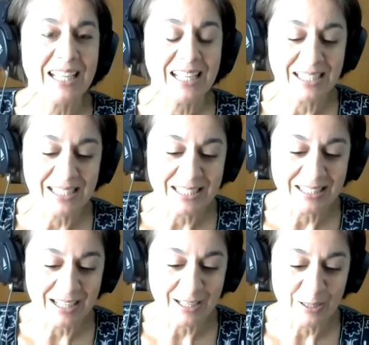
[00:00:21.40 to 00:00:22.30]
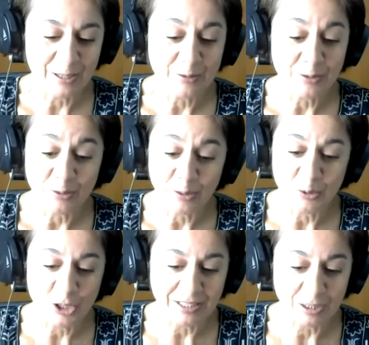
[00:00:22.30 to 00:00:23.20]
He's a
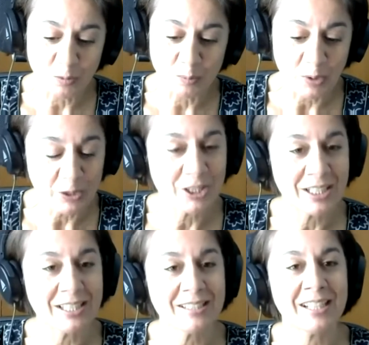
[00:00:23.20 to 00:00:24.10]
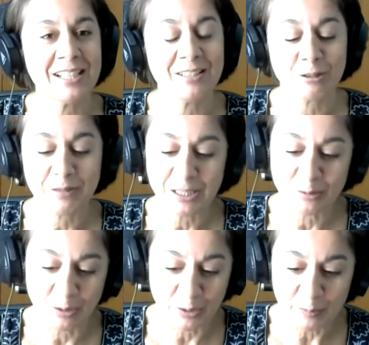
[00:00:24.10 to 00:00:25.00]
sociologist, anthropologist, he's a critical
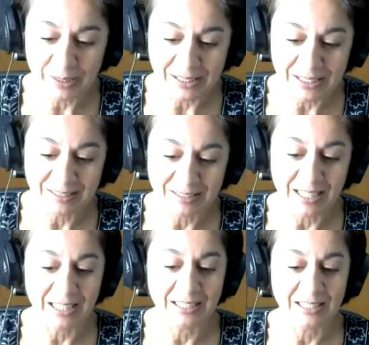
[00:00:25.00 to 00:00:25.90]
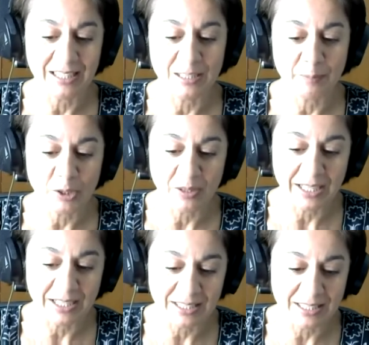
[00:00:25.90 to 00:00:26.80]
urbanist, and he
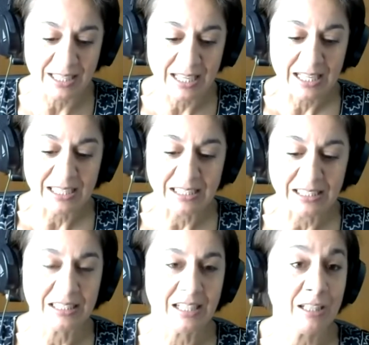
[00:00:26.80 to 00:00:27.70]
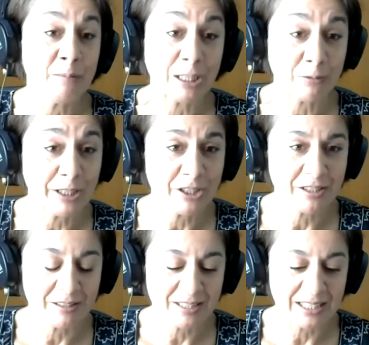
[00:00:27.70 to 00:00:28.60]
specializes in
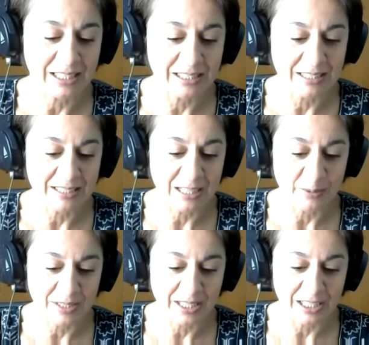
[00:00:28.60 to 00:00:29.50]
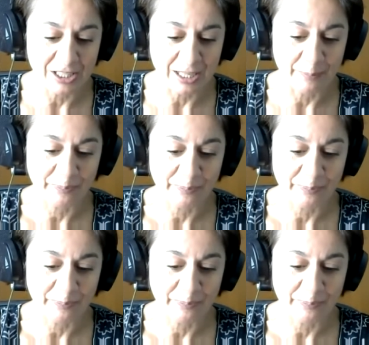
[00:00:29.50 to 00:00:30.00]
migrations in South Asia.